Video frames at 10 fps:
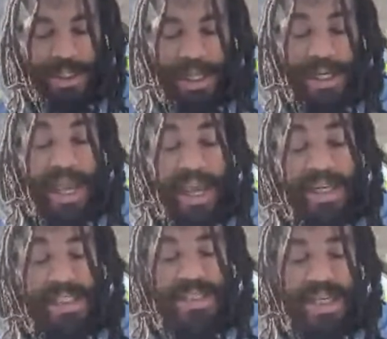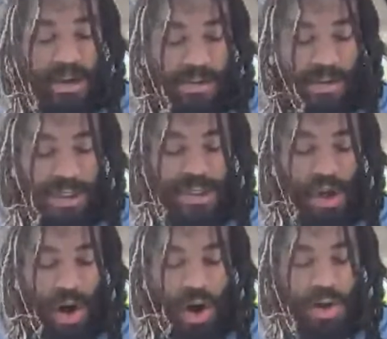In ancient tarot, this
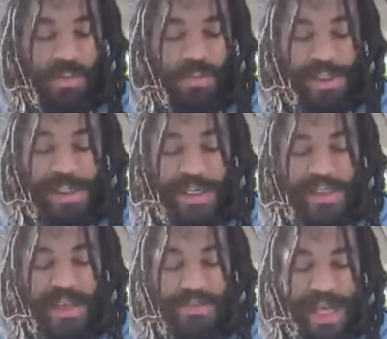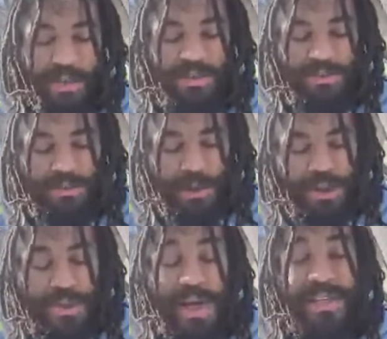card was sometimes referred
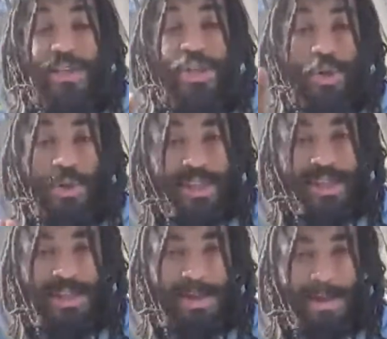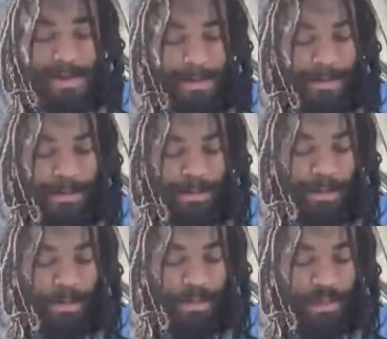to as the choice.
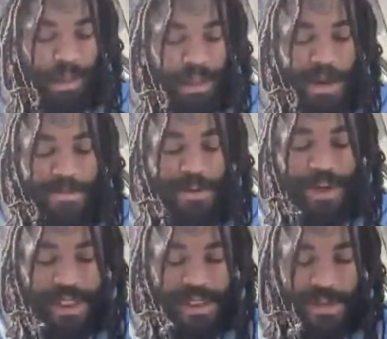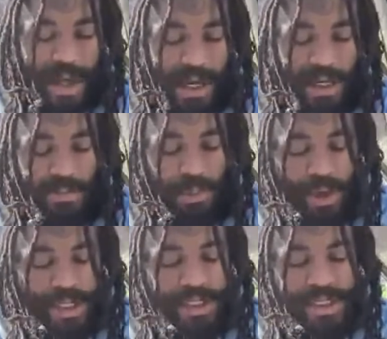If you need to make an
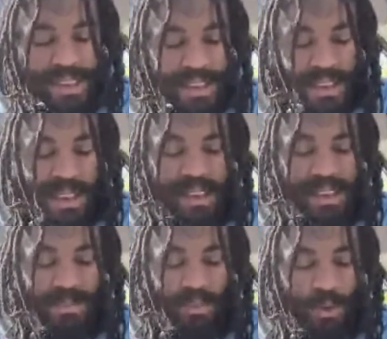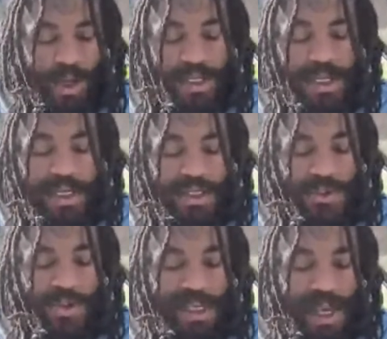important decision, it is important to
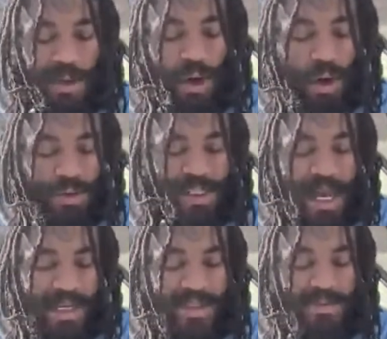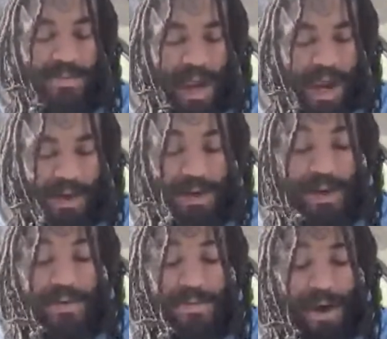examine all sides of the matter
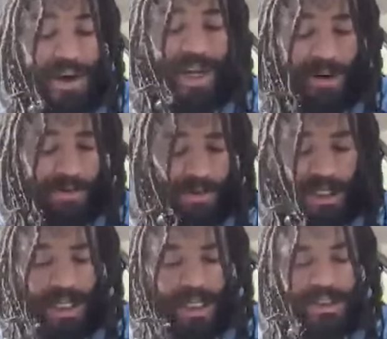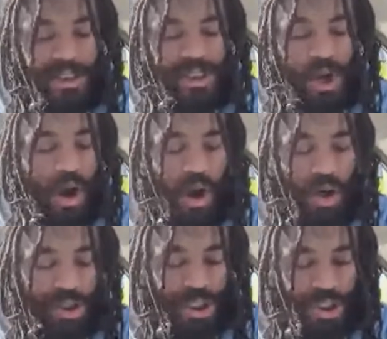very carefully. This card
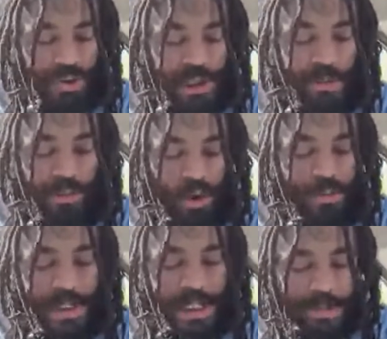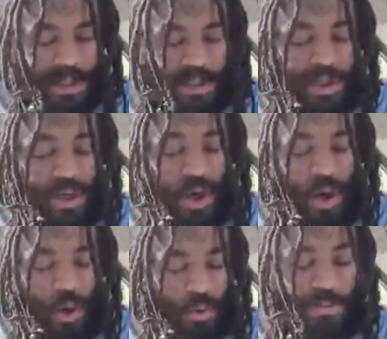urges you to probe deep into your
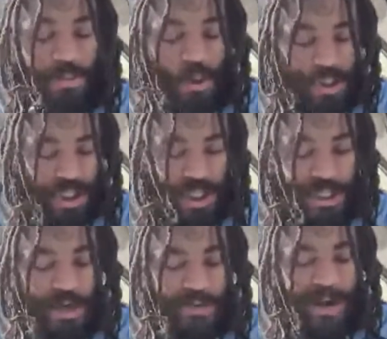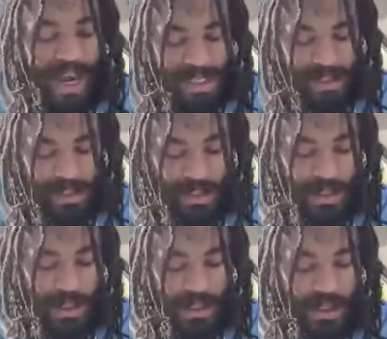own emotions for answers.
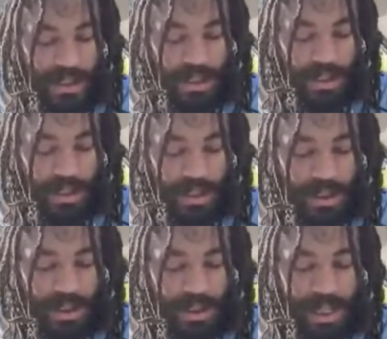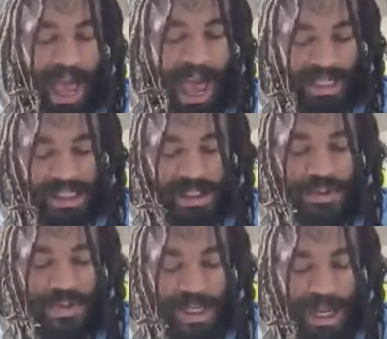The actions
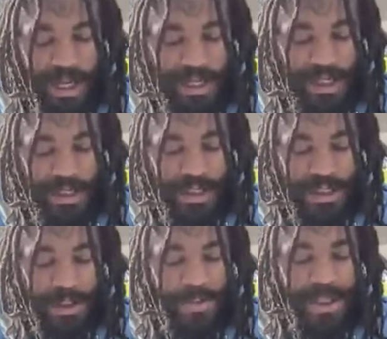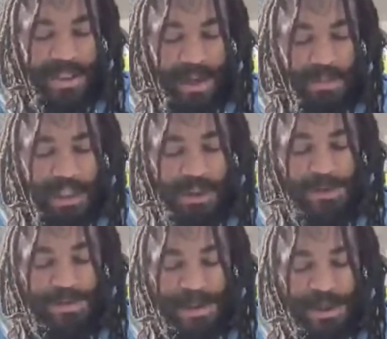you take should be something you
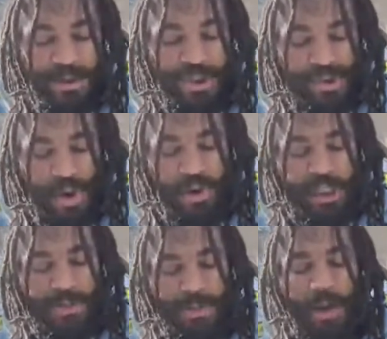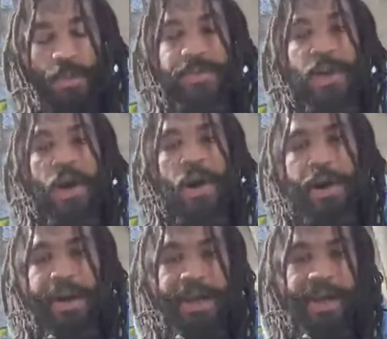feel strongly about with your
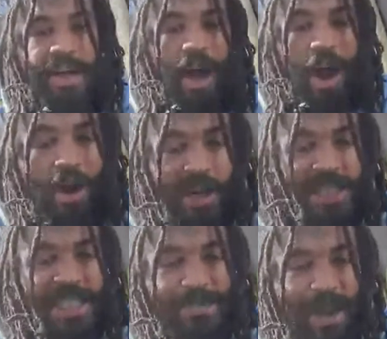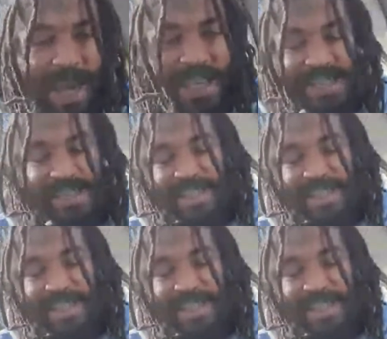heart. Heart space.